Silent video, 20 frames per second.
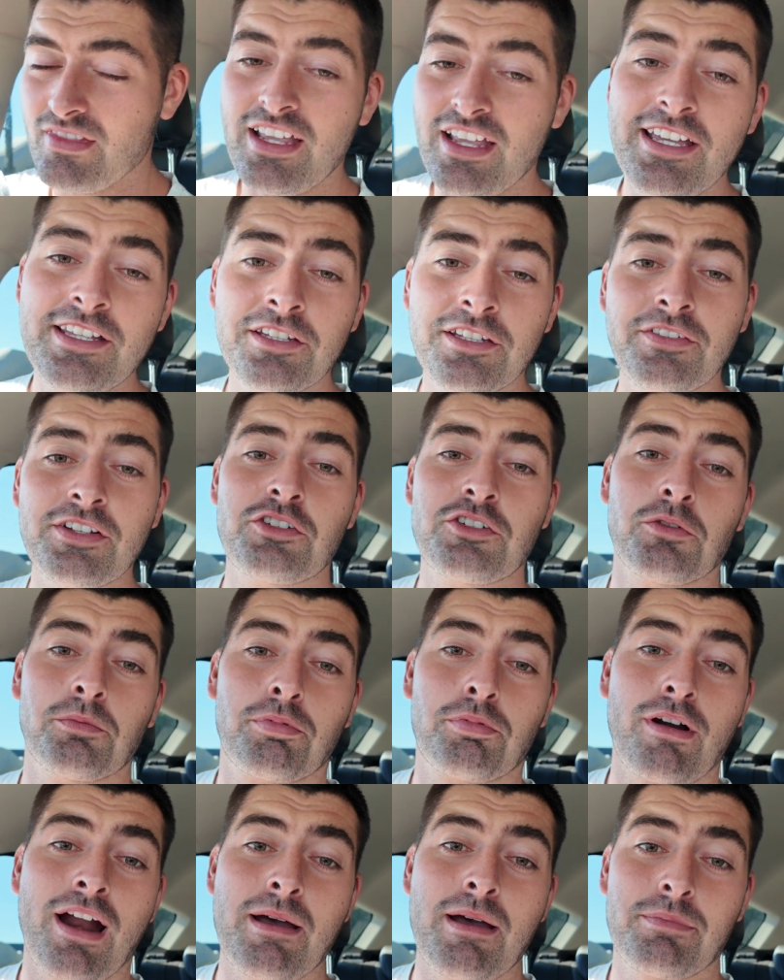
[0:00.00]
Individual
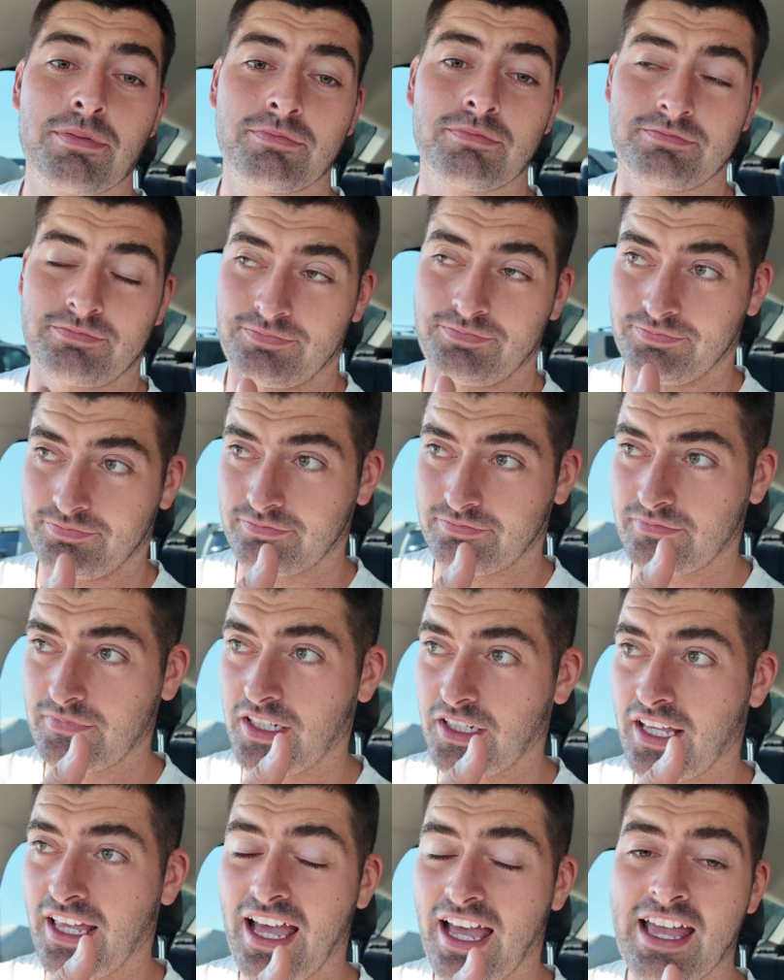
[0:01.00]
prep,
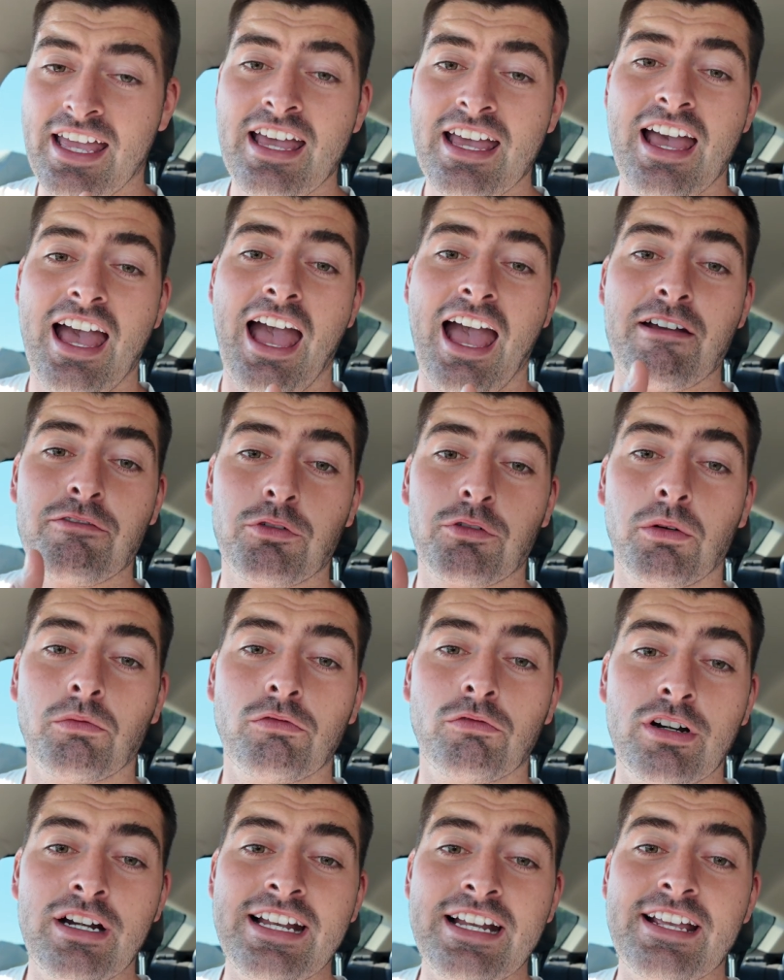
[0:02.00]
okay,
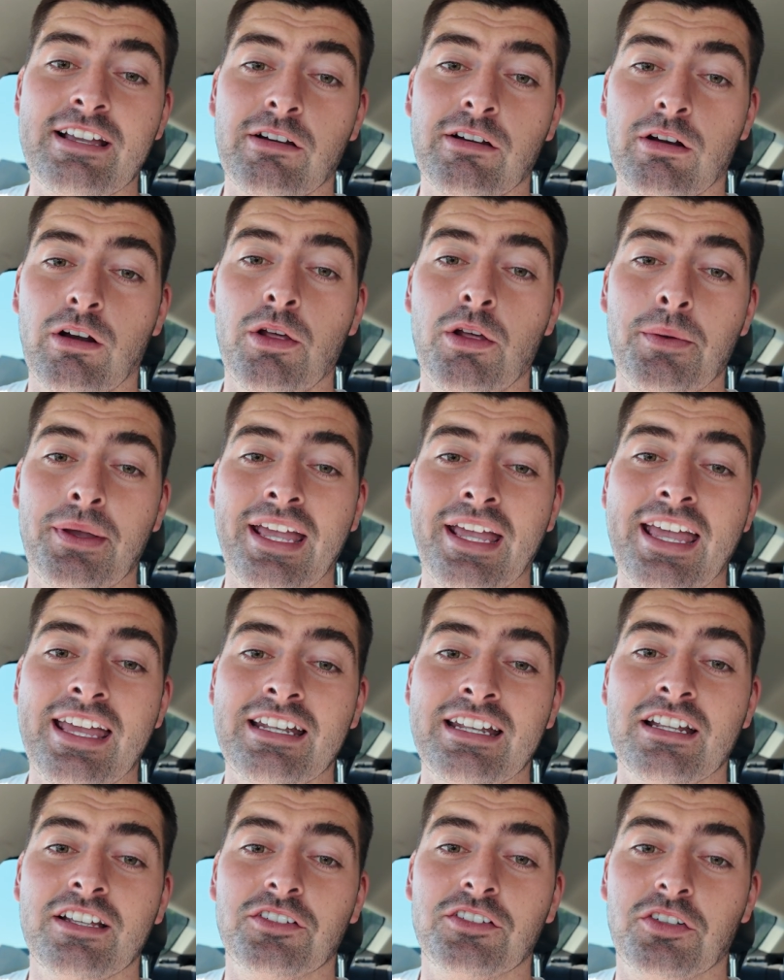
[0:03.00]
everyone really cluing
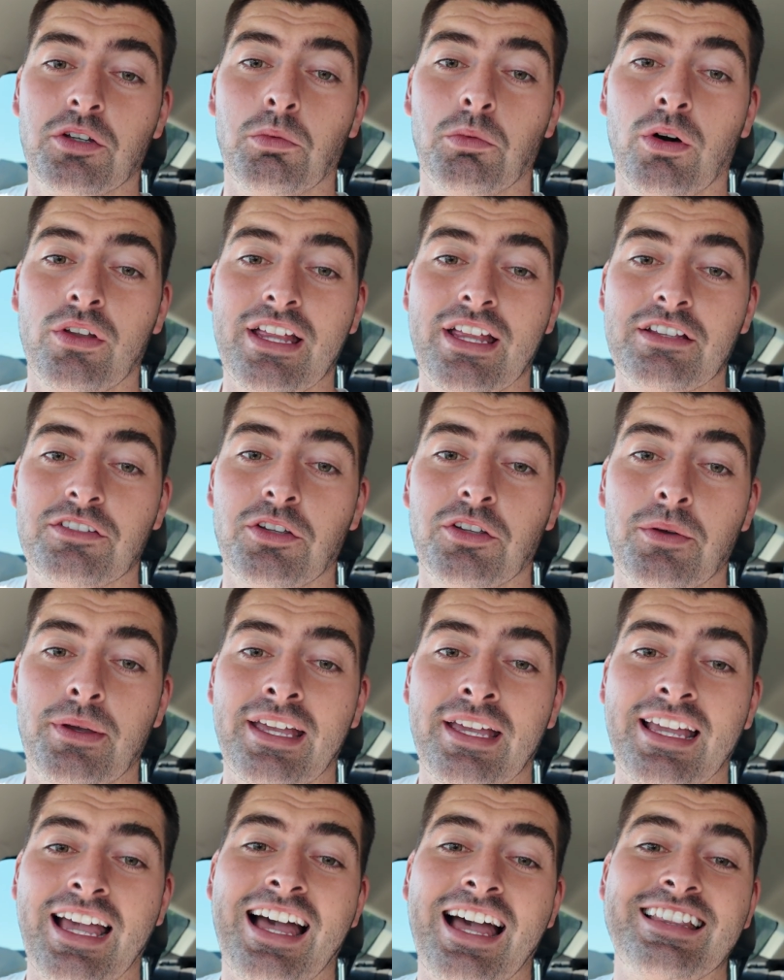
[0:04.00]
in to what they're
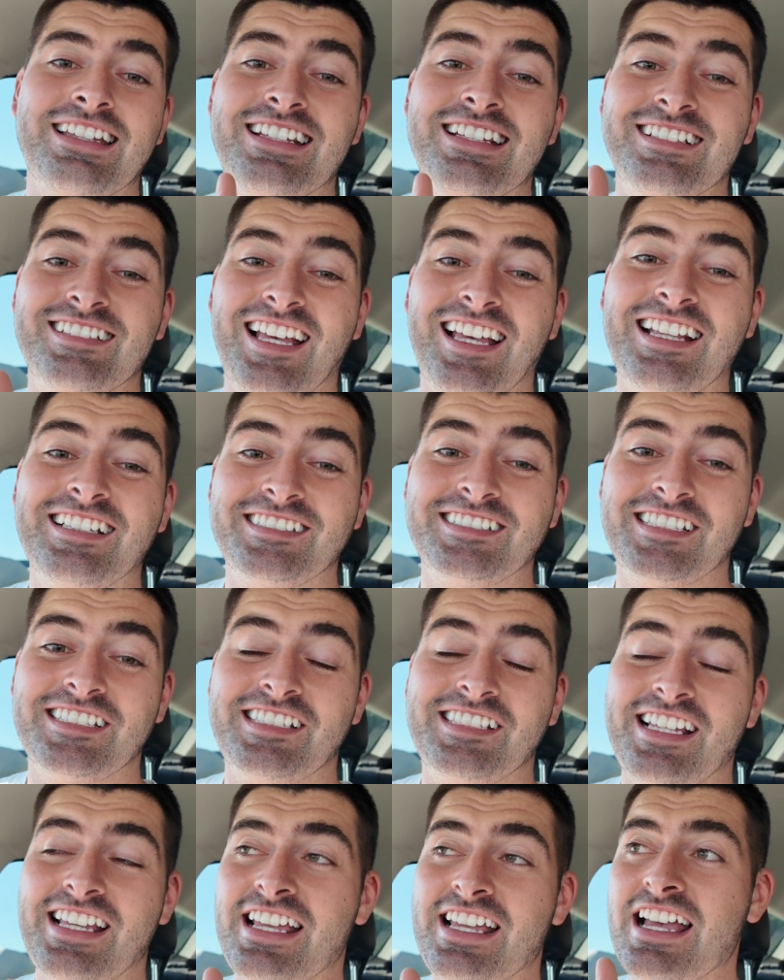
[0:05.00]
doing, and the
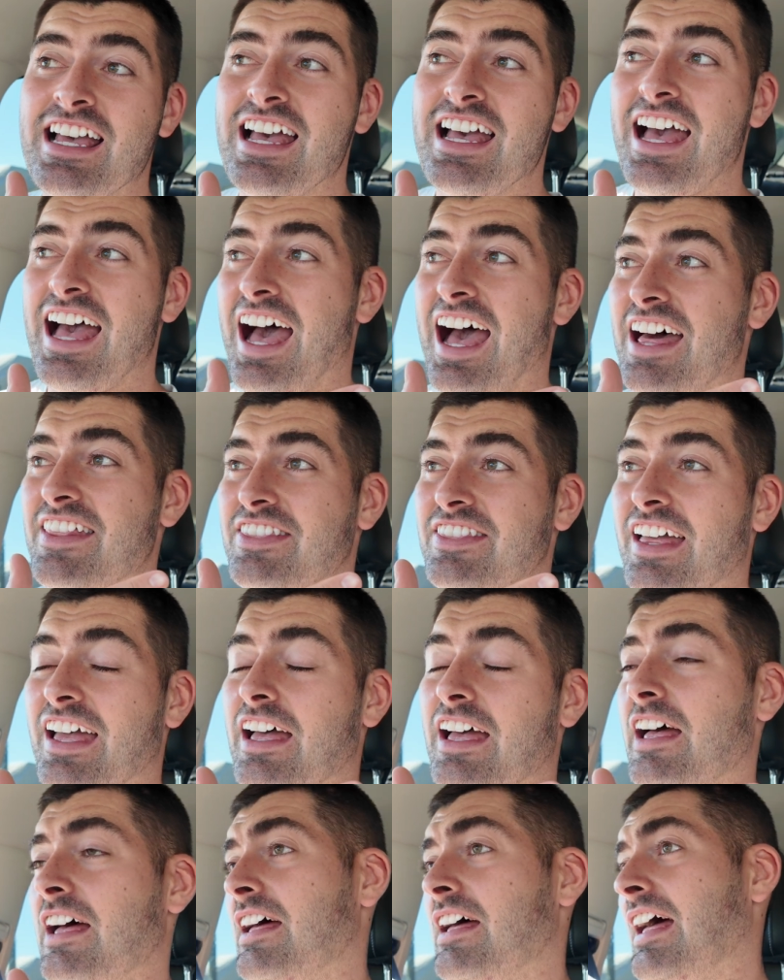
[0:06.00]
intensity
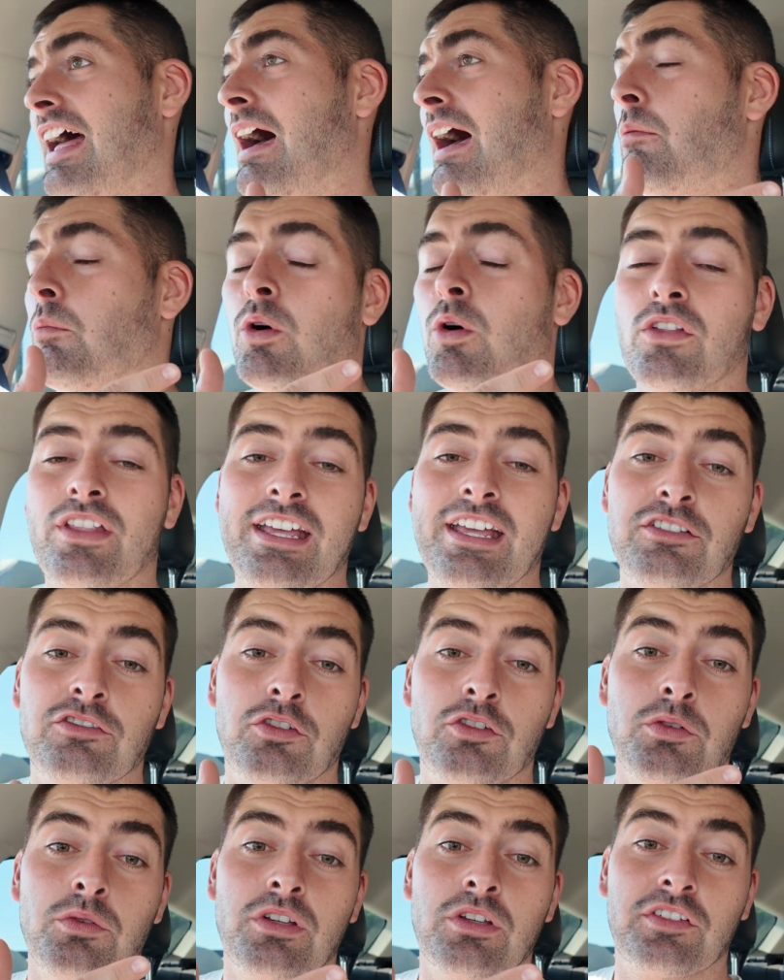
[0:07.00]
at what they
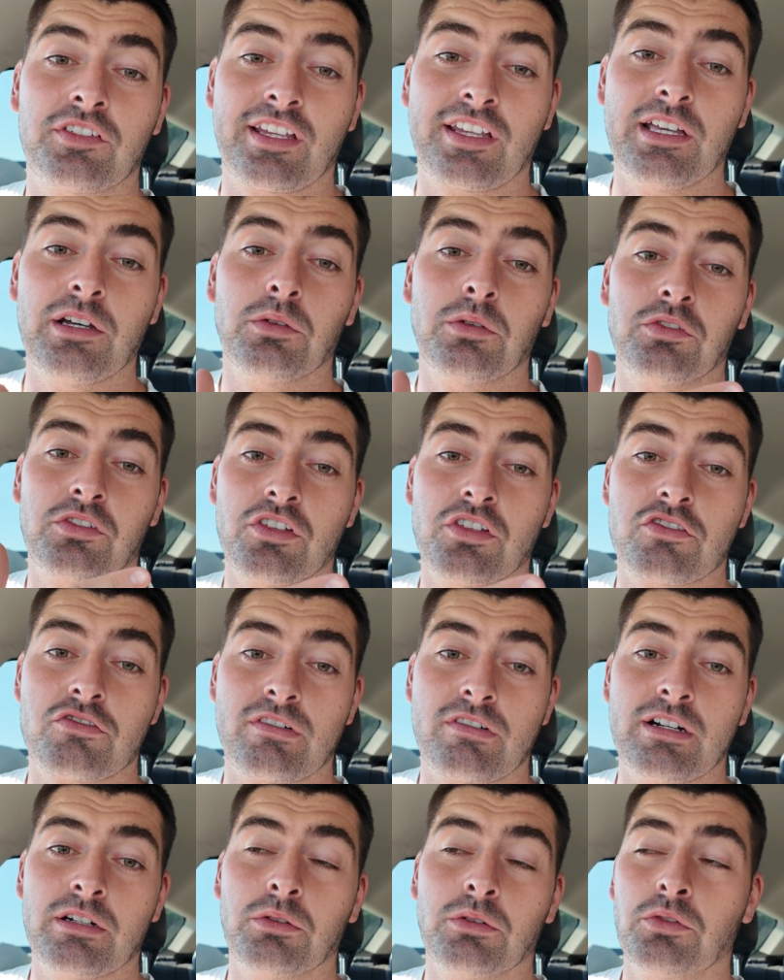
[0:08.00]
do, the skills, the
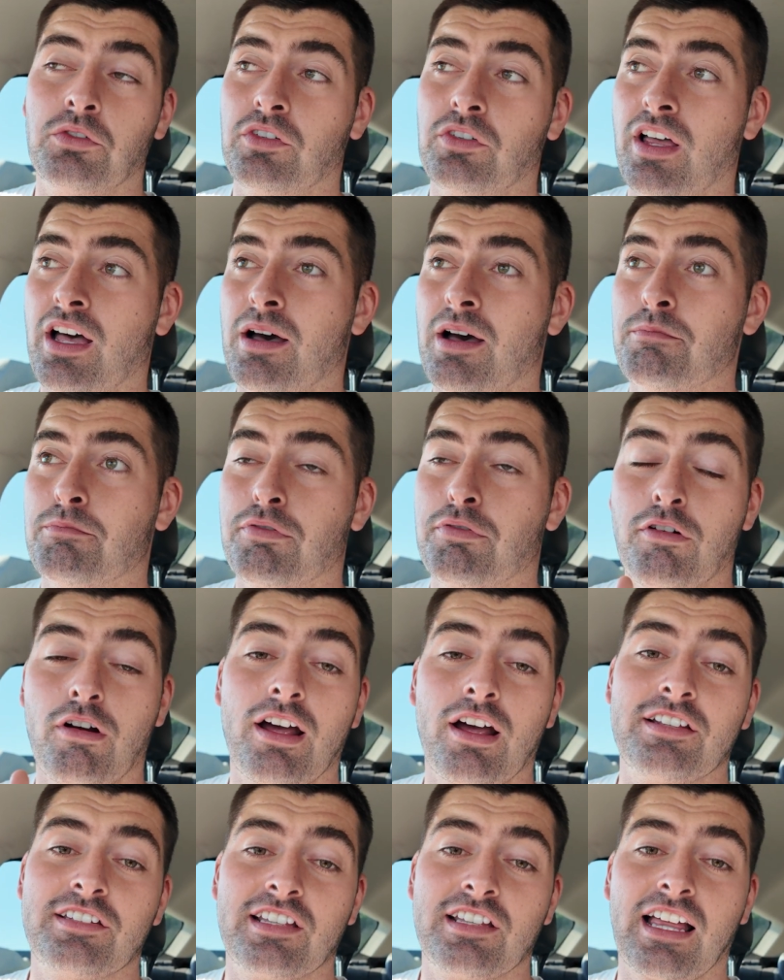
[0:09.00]
drills,
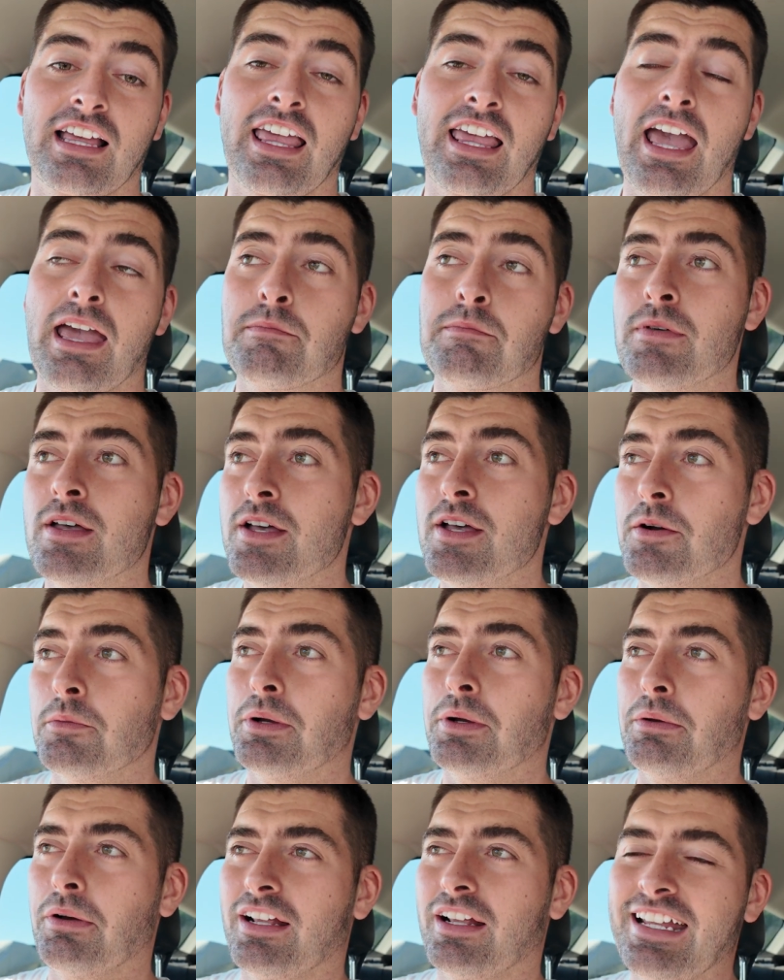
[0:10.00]
prior to that game. I